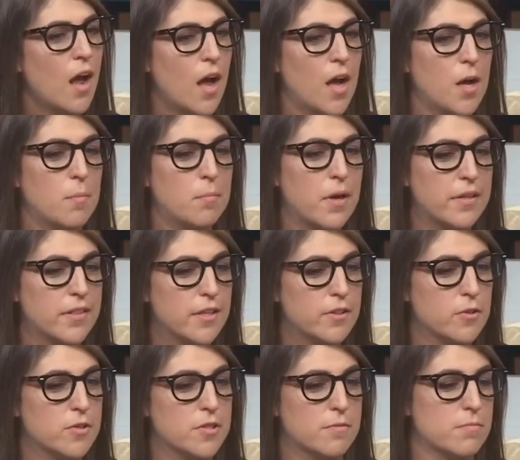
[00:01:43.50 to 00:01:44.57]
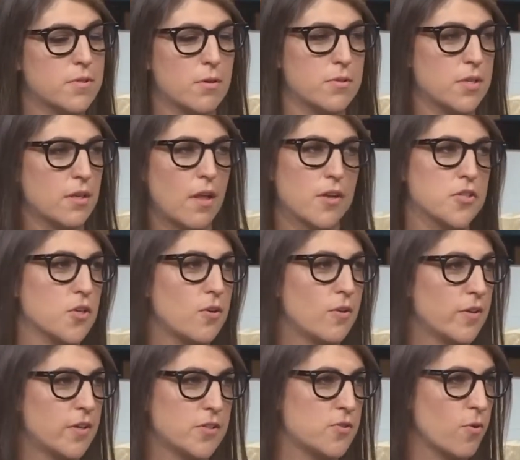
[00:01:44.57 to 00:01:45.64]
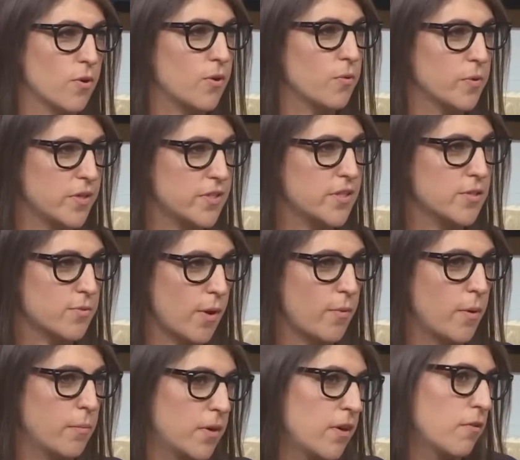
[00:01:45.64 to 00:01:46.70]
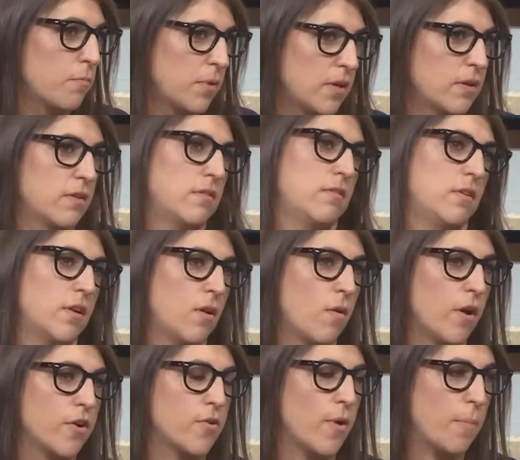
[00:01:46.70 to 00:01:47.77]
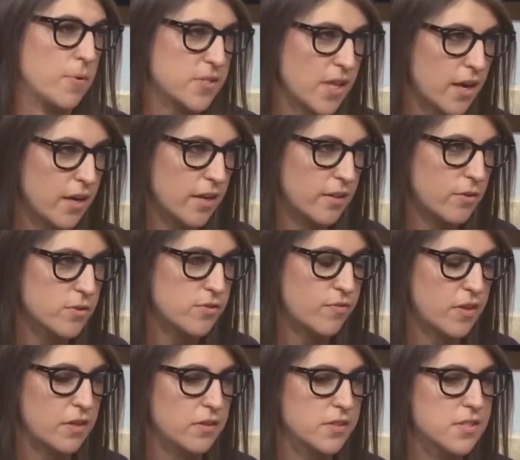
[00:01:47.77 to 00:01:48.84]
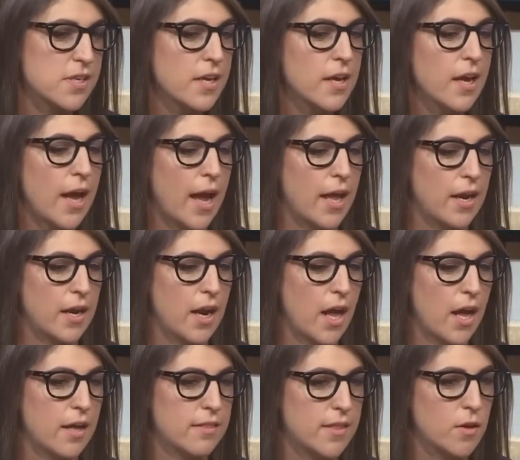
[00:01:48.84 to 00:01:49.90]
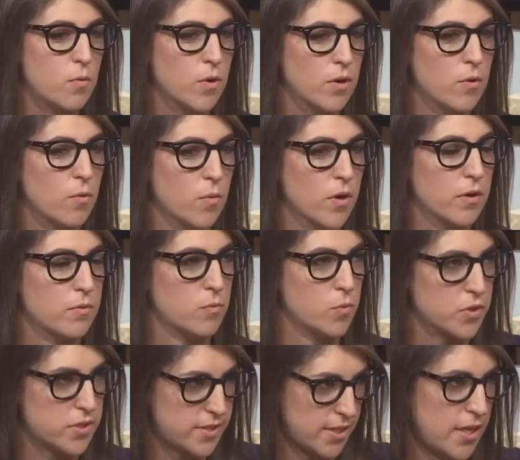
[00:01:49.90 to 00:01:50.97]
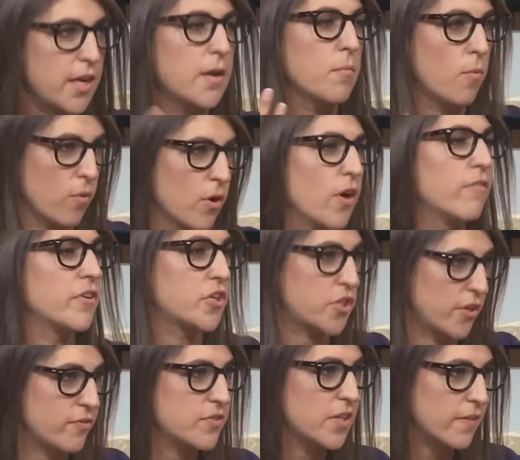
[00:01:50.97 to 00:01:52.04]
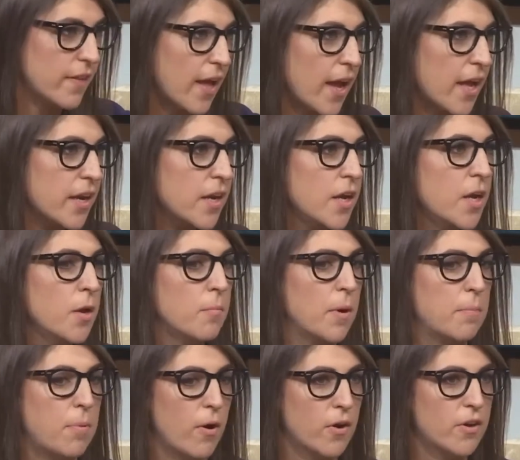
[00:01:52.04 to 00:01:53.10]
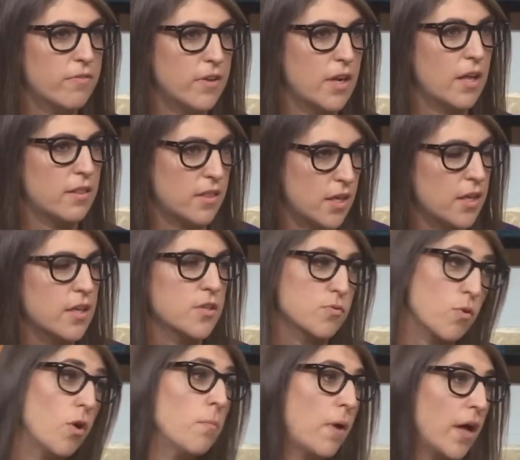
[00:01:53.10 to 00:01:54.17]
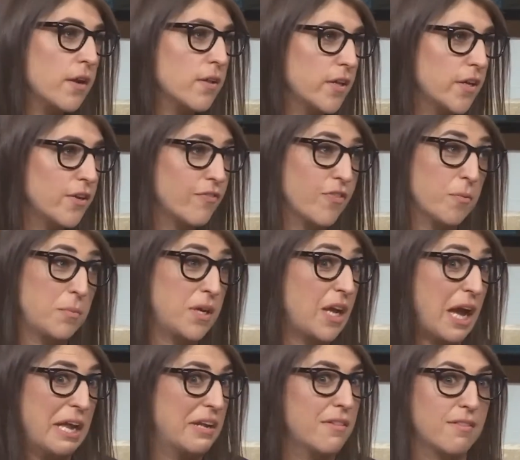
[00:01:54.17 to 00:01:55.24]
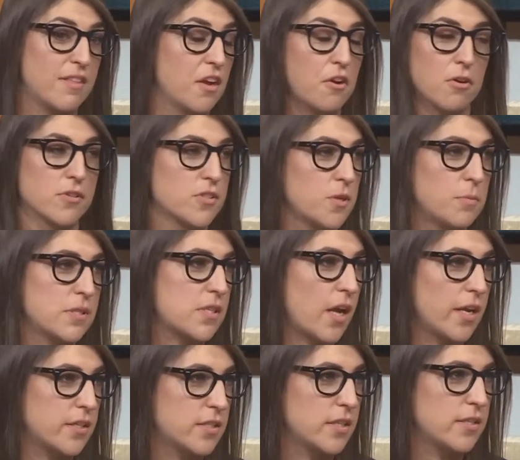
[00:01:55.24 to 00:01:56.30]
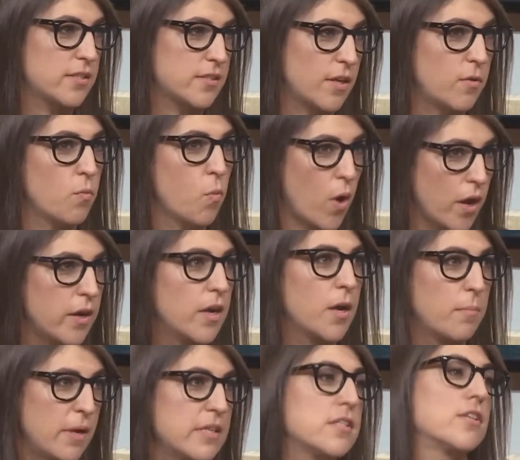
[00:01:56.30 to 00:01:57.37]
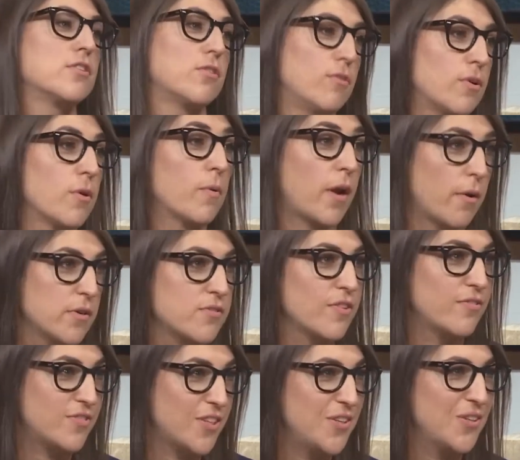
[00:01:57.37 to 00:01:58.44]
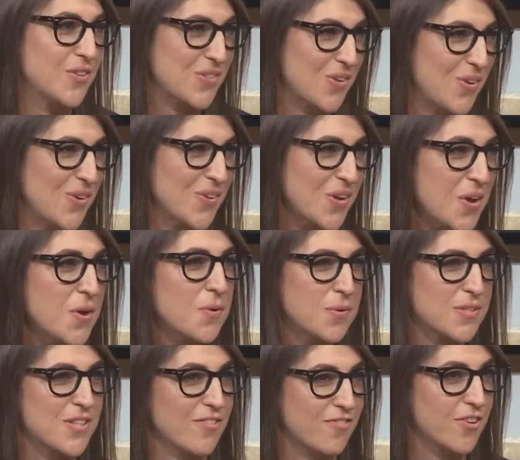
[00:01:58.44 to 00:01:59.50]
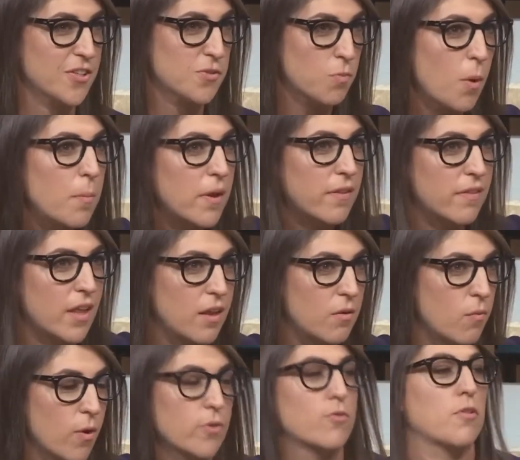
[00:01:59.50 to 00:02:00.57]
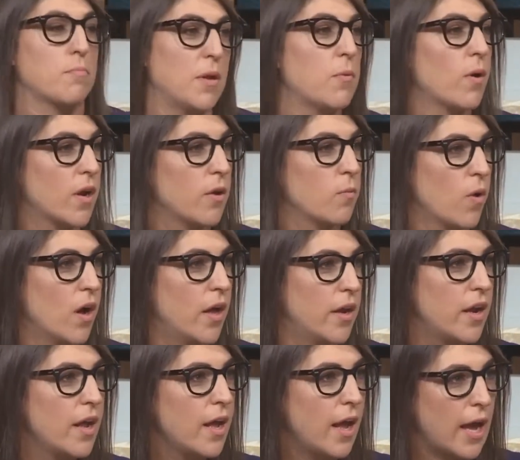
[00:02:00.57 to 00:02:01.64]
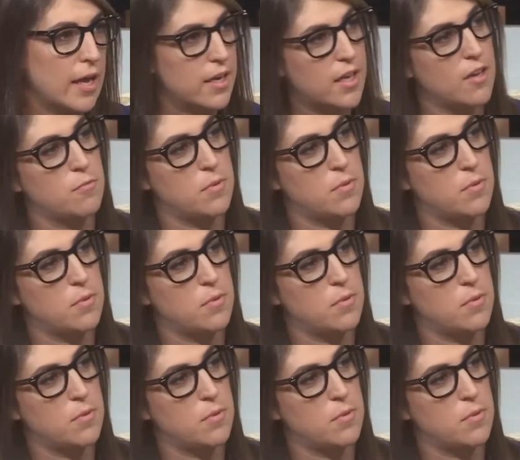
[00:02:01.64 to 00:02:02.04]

Um, I think there's sociological and historical reasons why women have been, you know, underrepresented in those fields, and I think we're we're we're seeing more of a shift in that. But part of it, I think, is role modeling. For me, I didn't think girls could be scientists, and one amazing tutor when I was fifteen years old was the first woman that worked with me one-on-one and gave